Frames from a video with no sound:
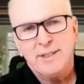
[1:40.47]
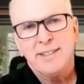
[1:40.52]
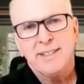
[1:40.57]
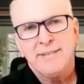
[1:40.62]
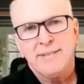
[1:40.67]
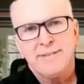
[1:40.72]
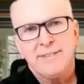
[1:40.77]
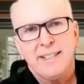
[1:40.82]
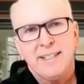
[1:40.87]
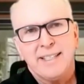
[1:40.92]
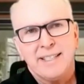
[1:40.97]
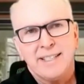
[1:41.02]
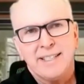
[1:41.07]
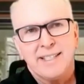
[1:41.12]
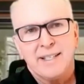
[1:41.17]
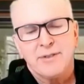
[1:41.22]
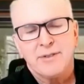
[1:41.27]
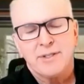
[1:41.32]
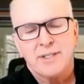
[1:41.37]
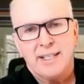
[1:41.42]
Concrete lifting
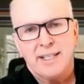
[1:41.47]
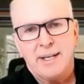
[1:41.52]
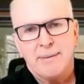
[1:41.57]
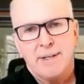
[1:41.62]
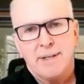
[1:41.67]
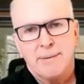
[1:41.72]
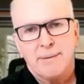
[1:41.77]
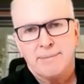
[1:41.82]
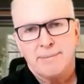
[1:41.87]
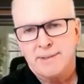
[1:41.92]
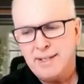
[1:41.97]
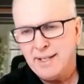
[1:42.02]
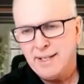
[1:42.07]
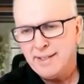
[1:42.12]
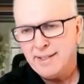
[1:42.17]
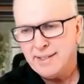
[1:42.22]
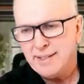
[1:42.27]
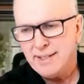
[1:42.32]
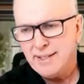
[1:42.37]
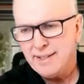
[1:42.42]
is interesting. I'm
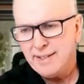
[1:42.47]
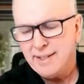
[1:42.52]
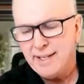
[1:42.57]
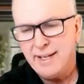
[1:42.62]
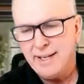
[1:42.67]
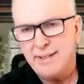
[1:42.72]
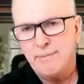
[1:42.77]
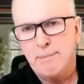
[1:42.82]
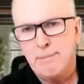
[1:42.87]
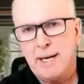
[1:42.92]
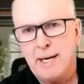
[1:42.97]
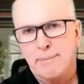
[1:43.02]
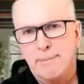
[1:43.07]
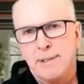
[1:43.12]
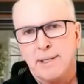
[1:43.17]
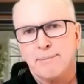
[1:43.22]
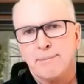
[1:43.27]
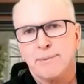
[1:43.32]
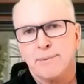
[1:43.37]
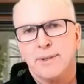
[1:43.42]
kind of seeing that
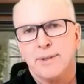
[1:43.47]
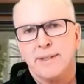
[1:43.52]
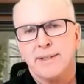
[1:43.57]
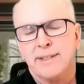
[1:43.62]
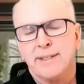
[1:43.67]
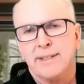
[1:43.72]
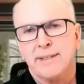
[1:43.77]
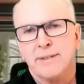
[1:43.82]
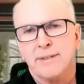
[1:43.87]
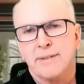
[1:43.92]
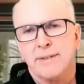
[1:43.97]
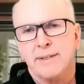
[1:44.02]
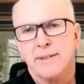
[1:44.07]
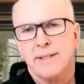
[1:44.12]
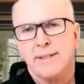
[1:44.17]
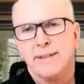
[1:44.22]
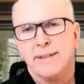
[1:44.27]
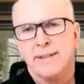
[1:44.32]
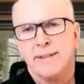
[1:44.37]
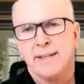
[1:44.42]
pop up throughout the
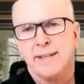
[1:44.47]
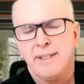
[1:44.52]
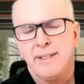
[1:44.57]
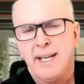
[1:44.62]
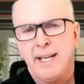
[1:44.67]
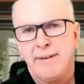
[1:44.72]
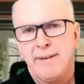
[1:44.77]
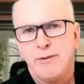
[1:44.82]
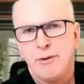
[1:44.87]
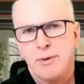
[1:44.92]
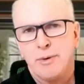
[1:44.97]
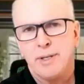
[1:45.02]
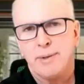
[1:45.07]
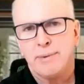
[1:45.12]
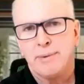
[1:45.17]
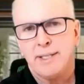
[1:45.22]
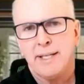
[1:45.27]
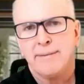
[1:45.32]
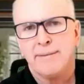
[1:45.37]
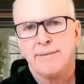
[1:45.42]
country. Not
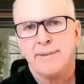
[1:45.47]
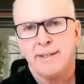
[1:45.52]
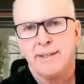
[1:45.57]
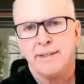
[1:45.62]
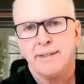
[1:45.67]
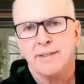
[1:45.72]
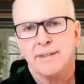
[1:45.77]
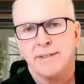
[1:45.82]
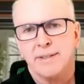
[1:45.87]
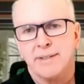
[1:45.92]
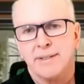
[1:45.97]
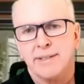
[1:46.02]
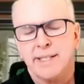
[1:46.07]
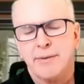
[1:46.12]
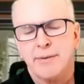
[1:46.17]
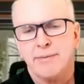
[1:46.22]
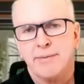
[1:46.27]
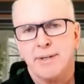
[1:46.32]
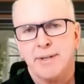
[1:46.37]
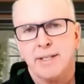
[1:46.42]
everywhere, but definitely there's
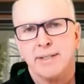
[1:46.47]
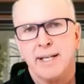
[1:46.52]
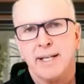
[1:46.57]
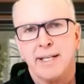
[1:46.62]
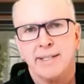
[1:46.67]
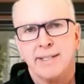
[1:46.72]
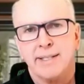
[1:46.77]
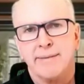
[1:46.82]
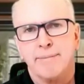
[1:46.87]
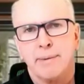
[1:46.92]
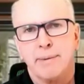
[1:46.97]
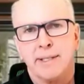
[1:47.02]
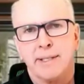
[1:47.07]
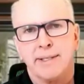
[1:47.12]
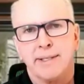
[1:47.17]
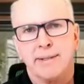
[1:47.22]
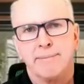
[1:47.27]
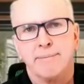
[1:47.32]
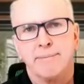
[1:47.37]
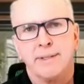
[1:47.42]
some of our clients have
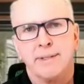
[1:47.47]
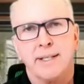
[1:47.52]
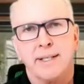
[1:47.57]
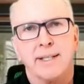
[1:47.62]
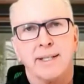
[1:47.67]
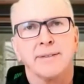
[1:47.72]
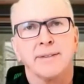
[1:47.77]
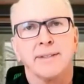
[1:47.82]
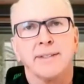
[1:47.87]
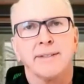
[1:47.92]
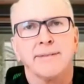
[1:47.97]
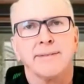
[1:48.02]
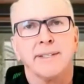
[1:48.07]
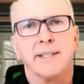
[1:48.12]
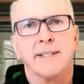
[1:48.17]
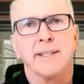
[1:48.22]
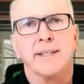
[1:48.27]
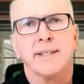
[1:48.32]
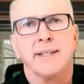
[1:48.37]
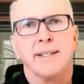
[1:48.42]
picked up concrete
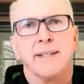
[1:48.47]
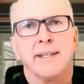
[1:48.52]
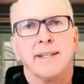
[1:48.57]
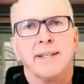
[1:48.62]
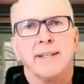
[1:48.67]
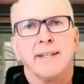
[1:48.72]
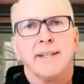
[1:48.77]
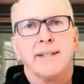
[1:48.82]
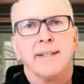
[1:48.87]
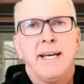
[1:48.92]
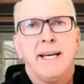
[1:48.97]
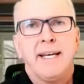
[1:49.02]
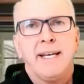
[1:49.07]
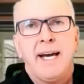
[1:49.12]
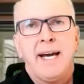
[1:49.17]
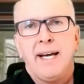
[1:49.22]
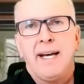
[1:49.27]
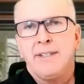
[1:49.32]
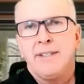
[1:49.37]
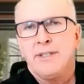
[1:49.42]
lifting.
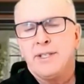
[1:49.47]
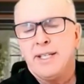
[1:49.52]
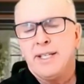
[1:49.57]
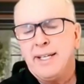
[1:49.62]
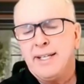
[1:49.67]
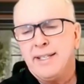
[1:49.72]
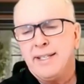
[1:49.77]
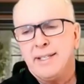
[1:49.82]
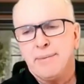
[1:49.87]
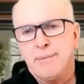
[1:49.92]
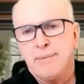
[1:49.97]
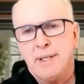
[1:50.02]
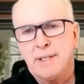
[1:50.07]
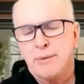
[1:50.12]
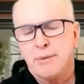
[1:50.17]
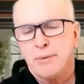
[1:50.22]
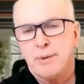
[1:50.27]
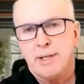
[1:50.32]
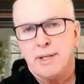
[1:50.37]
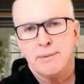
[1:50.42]
And how did you get into
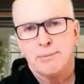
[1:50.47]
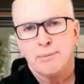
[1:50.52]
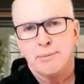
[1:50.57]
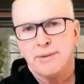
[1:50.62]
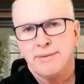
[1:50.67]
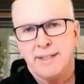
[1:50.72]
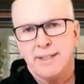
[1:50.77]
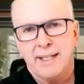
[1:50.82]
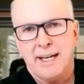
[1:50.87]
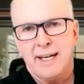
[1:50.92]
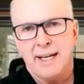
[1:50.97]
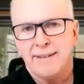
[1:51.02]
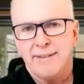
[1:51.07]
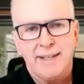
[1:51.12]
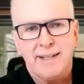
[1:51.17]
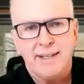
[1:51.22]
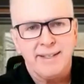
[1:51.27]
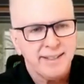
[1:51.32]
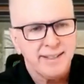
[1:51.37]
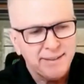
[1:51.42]
basement waterproofing out
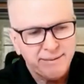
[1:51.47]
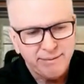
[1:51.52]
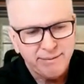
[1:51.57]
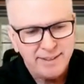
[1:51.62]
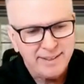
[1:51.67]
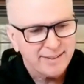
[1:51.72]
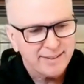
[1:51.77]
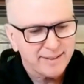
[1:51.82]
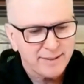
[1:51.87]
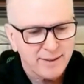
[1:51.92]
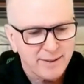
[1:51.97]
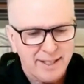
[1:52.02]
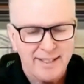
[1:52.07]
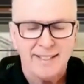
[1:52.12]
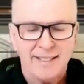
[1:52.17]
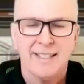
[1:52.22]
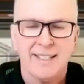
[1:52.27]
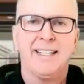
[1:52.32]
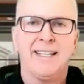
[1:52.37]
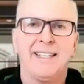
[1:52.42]
of all the different
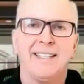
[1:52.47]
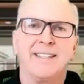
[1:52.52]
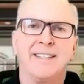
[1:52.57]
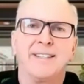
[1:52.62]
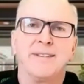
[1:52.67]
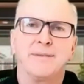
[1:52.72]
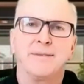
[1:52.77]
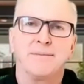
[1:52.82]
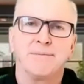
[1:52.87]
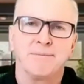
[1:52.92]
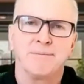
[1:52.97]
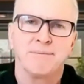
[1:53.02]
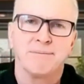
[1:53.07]
trades to get into?